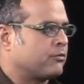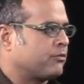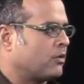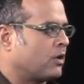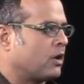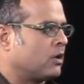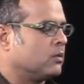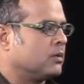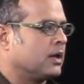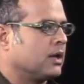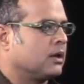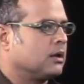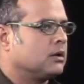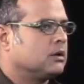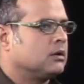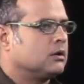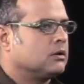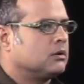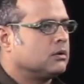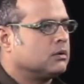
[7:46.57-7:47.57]
following
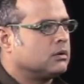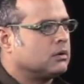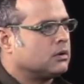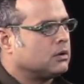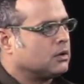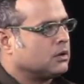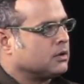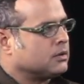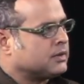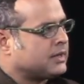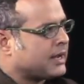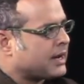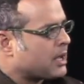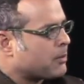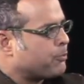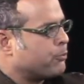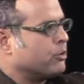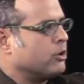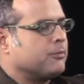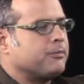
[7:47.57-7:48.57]
there
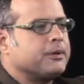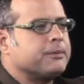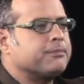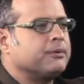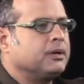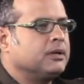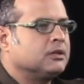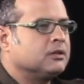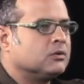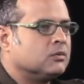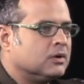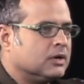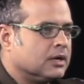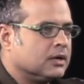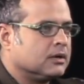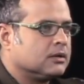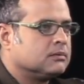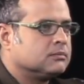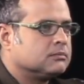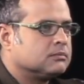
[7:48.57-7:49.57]
are poor people in the
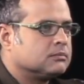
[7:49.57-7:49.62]
world.